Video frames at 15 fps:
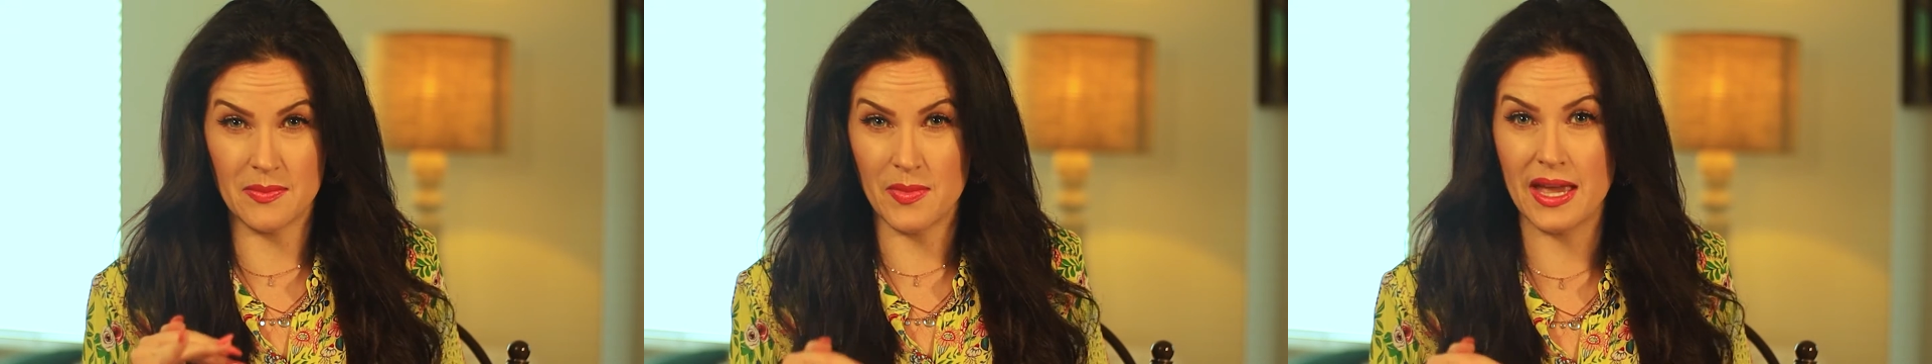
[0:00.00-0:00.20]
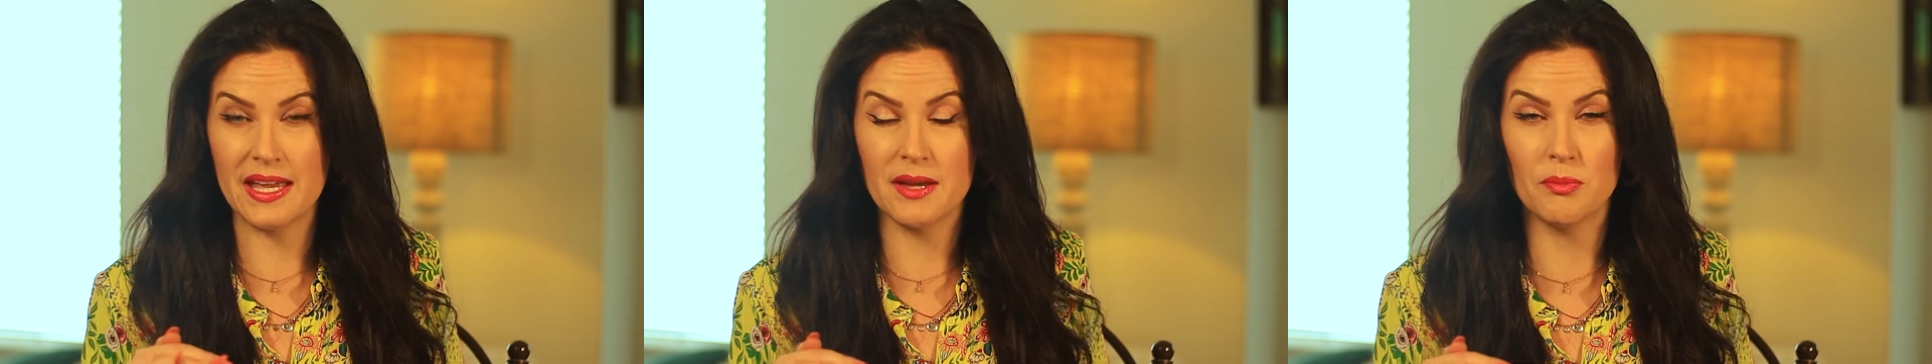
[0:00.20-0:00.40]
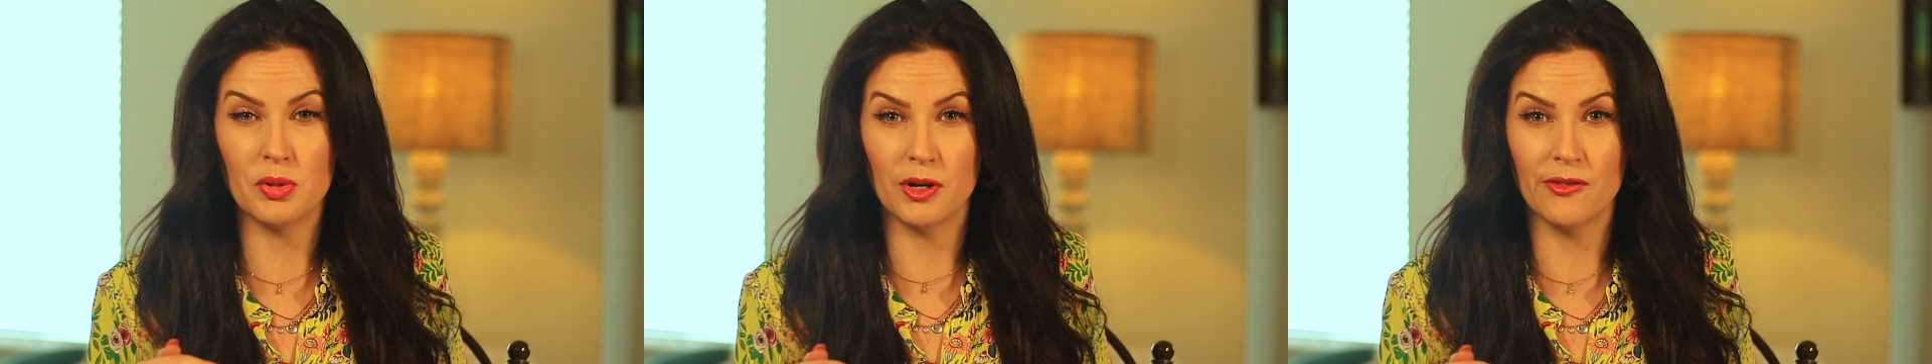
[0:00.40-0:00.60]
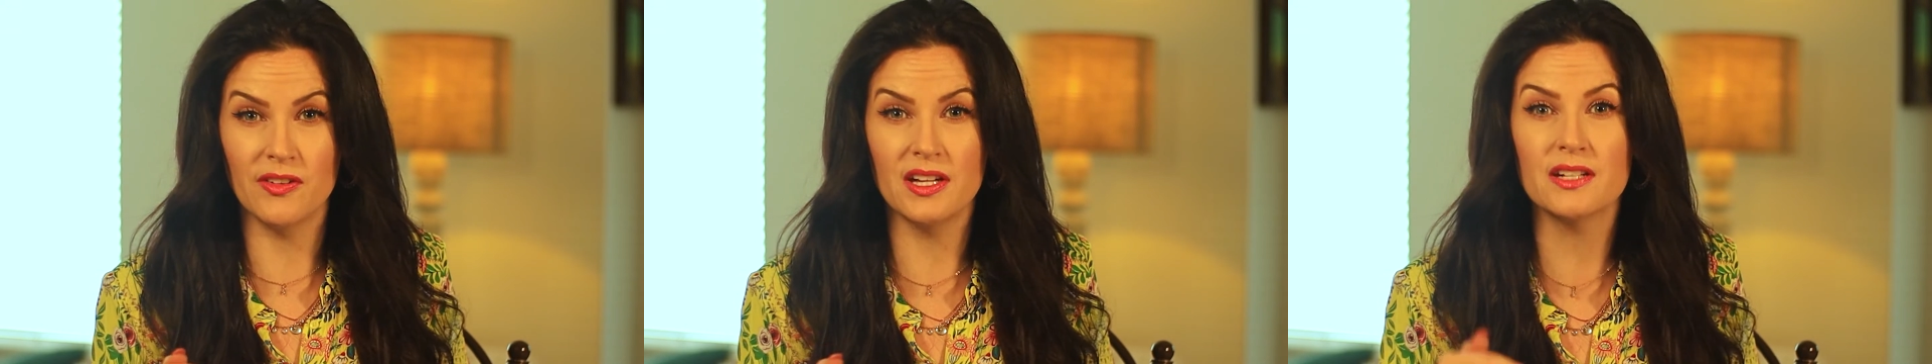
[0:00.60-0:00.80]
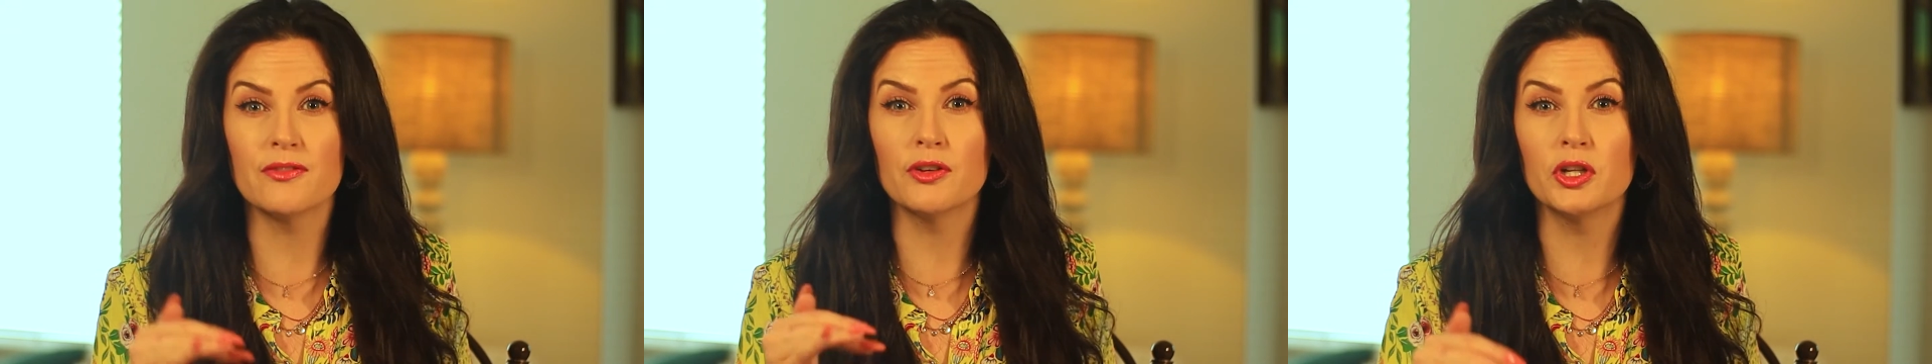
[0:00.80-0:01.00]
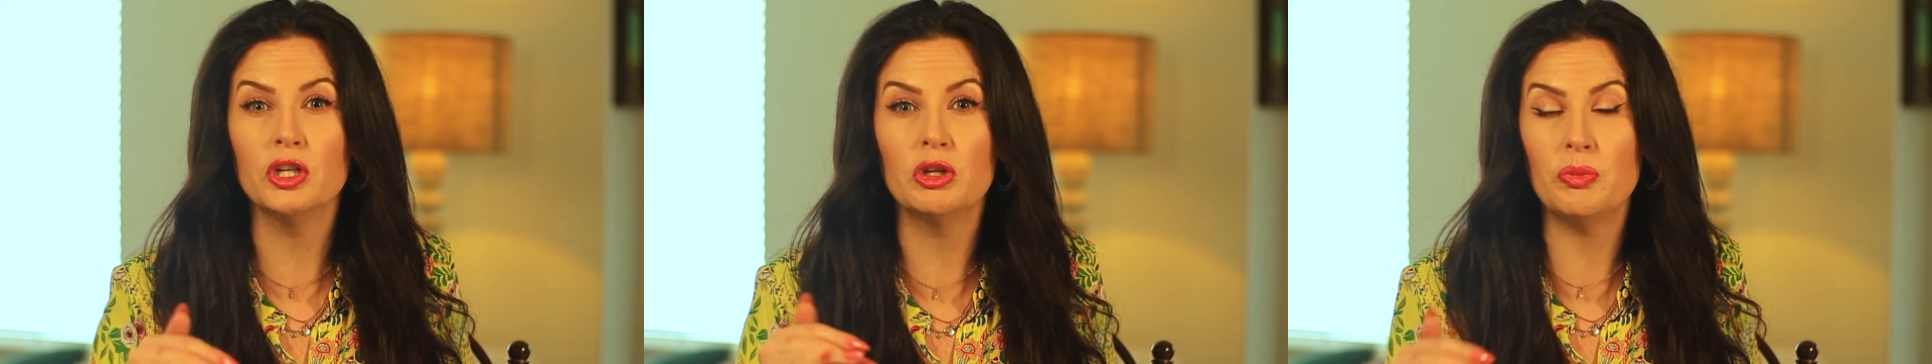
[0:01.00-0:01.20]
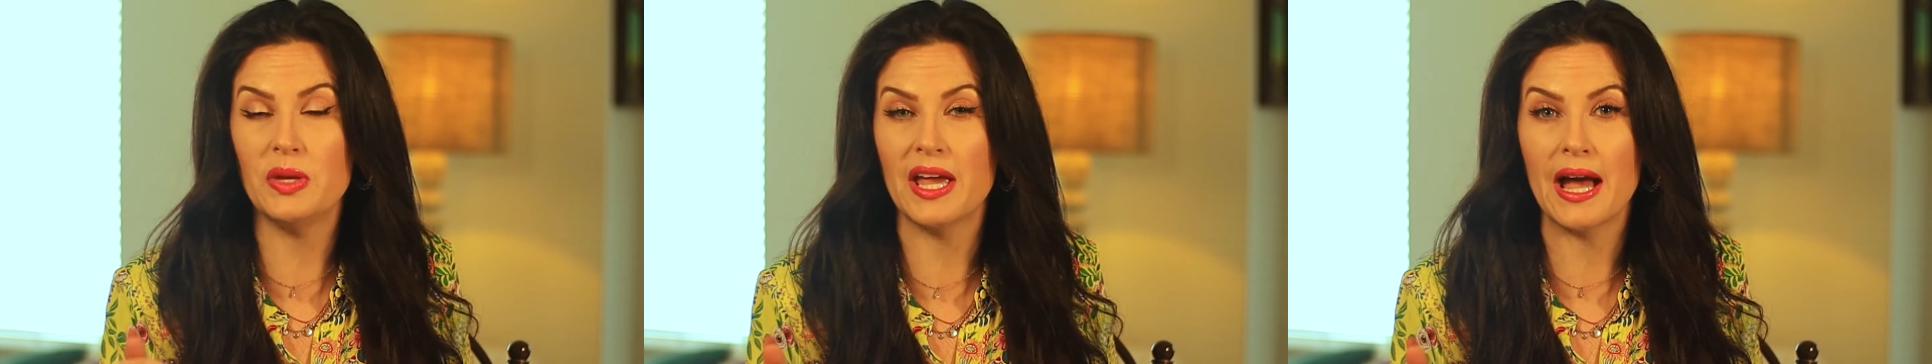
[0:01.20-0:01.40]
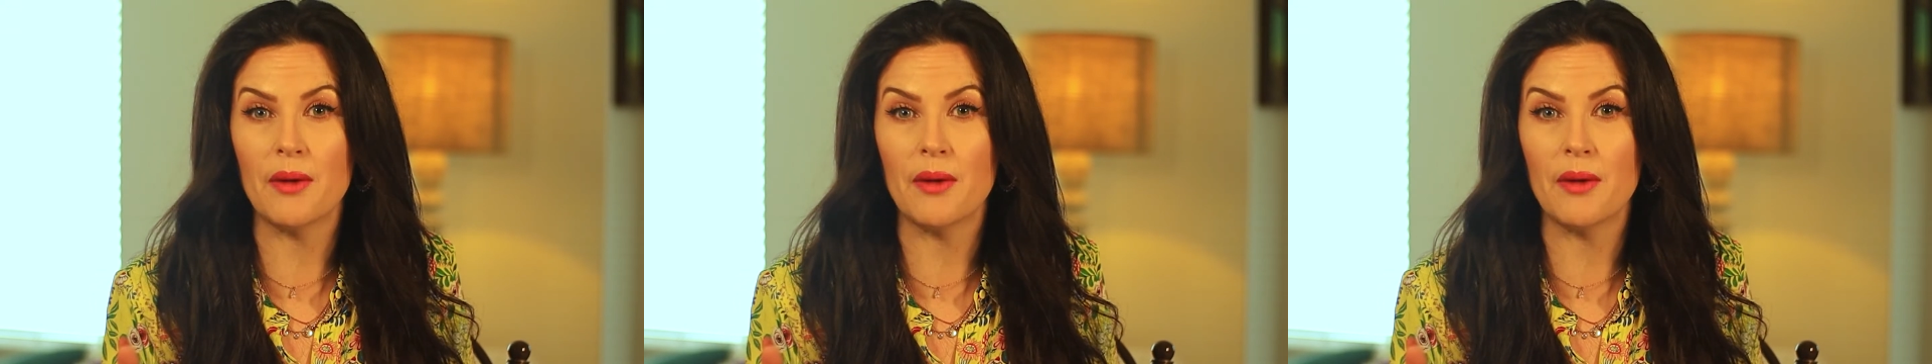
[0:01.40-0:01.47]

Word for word: to make it perfect for you to be